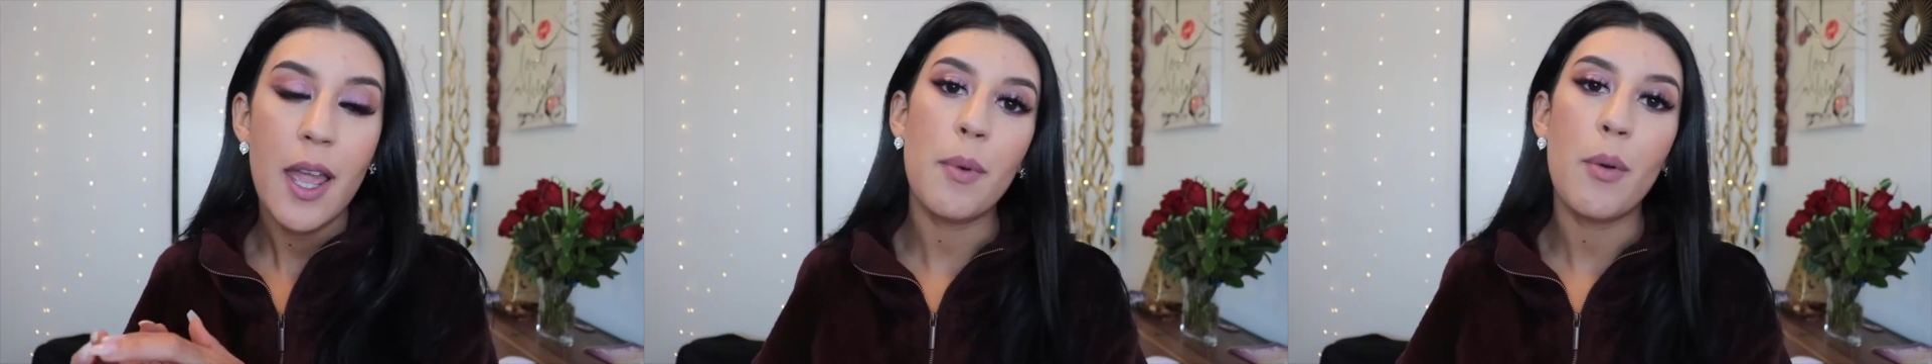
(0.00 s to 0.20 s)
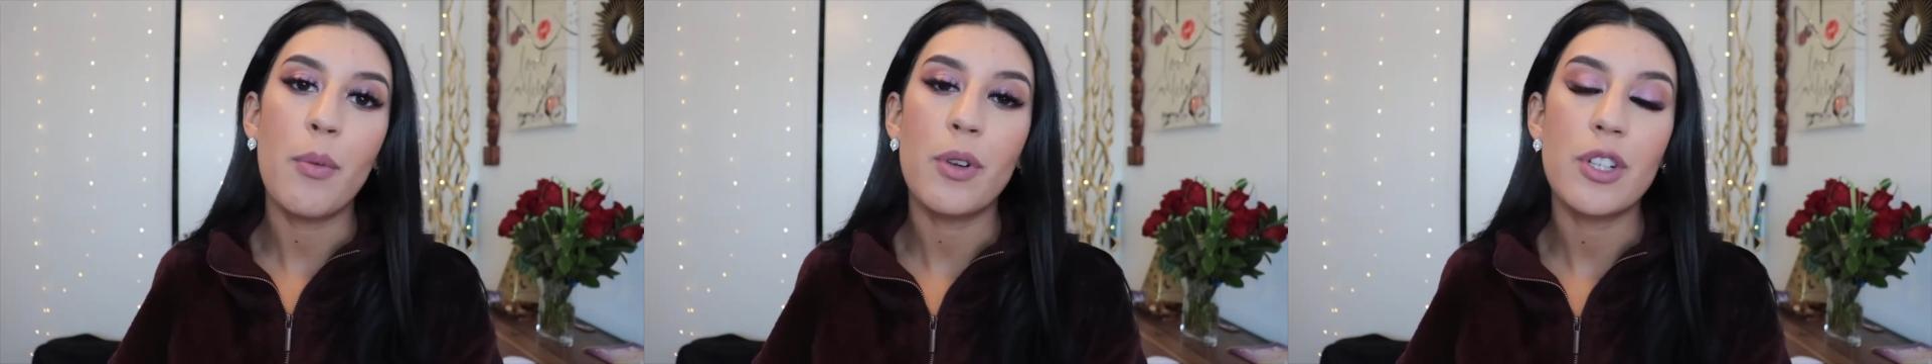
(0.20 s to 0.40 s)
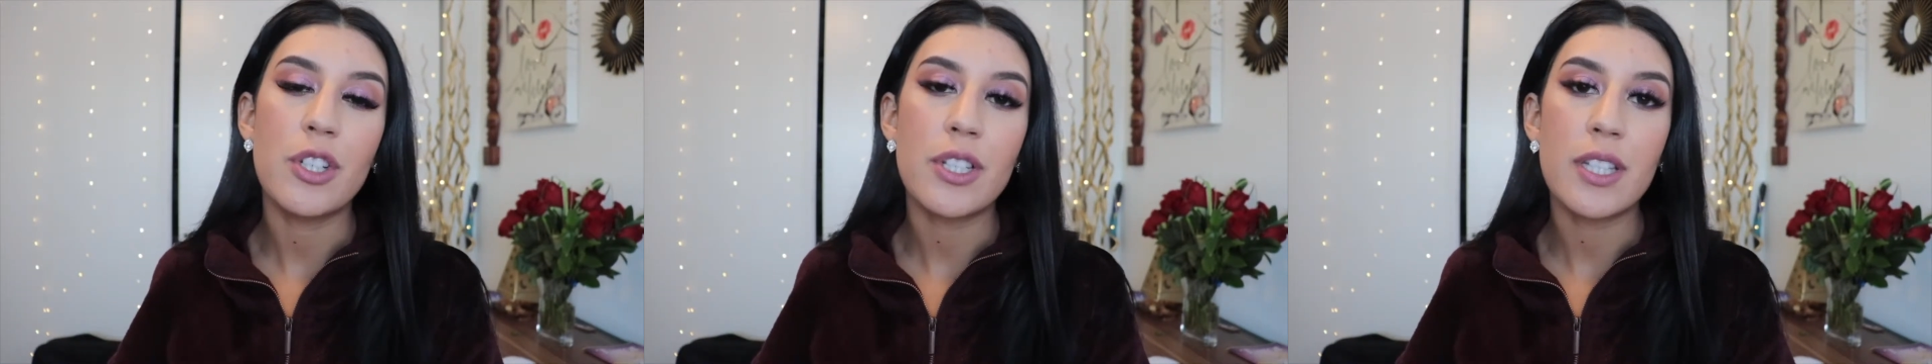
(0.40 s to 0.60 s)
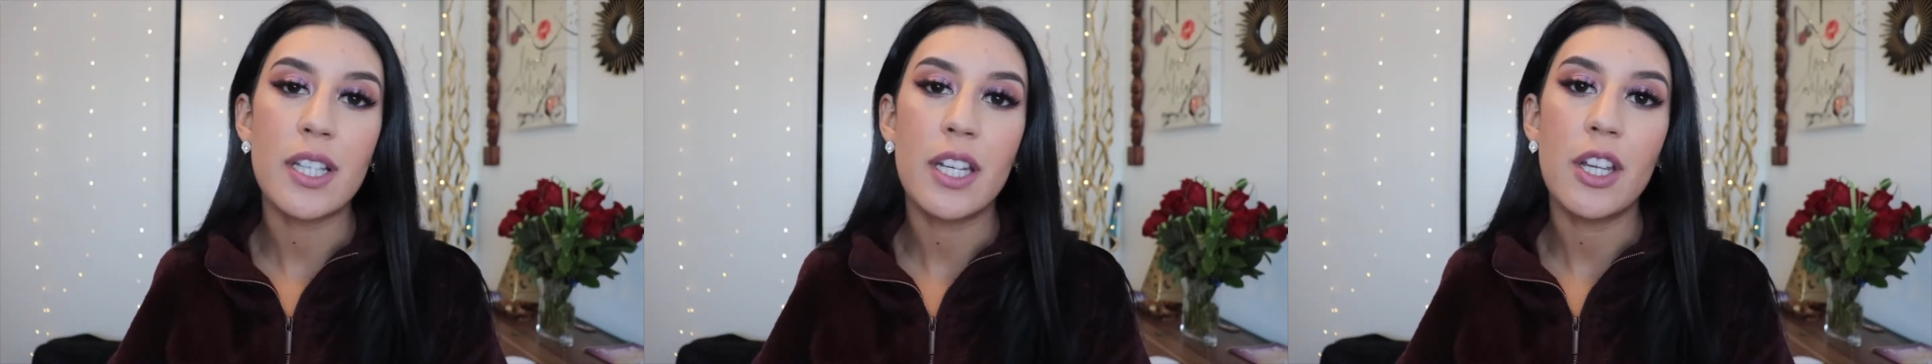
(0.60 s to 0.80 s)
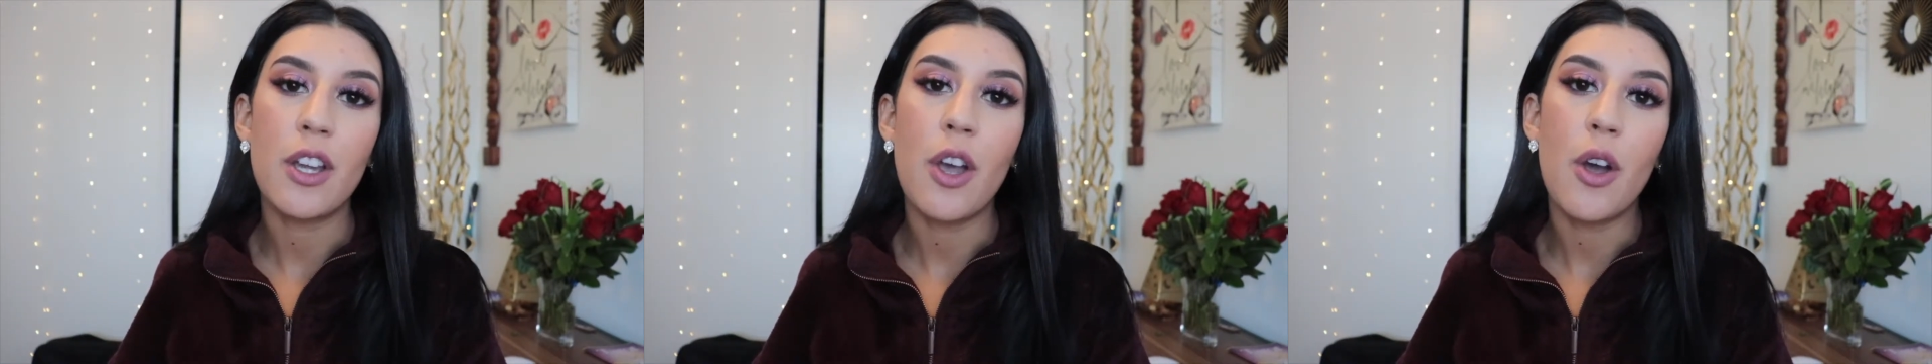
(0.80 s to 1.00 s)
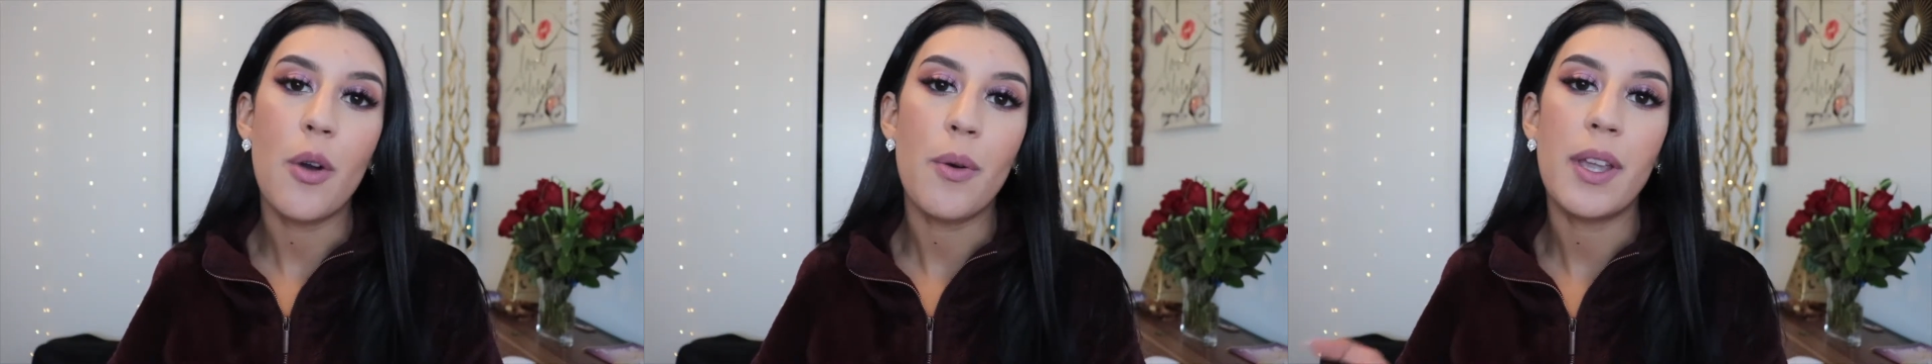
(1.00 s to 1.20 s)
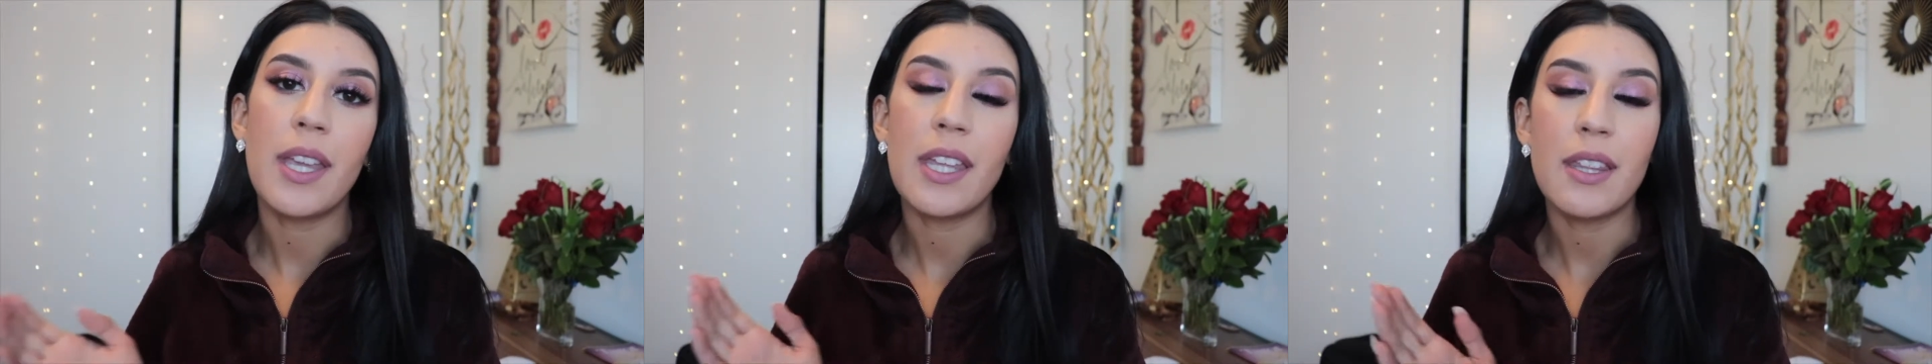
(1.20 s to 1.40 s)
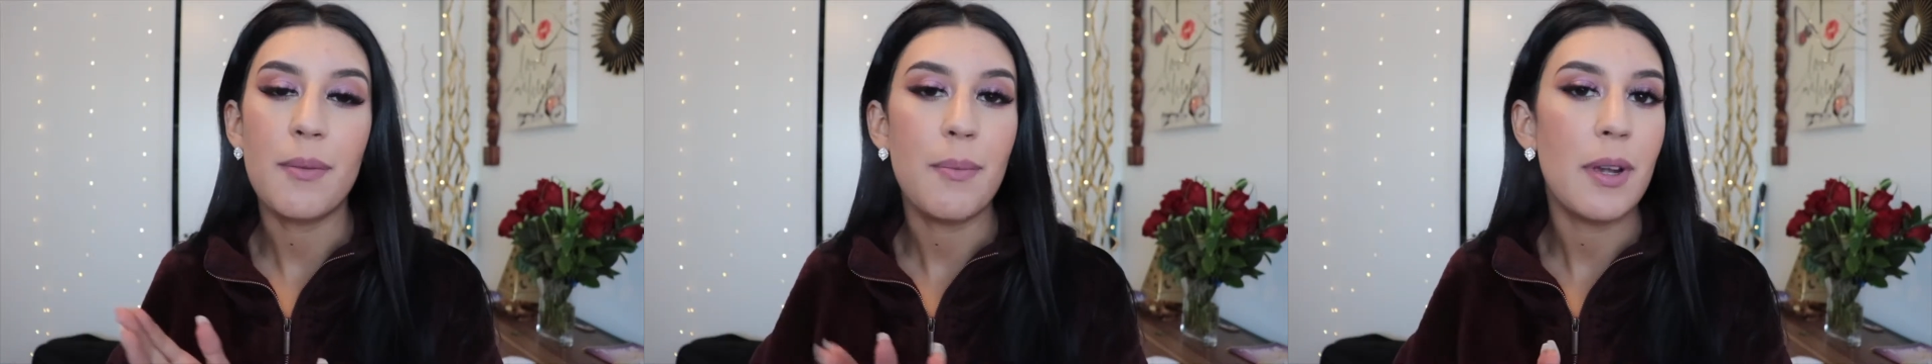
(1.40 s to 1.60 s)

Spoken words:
But we're just gonna go and get the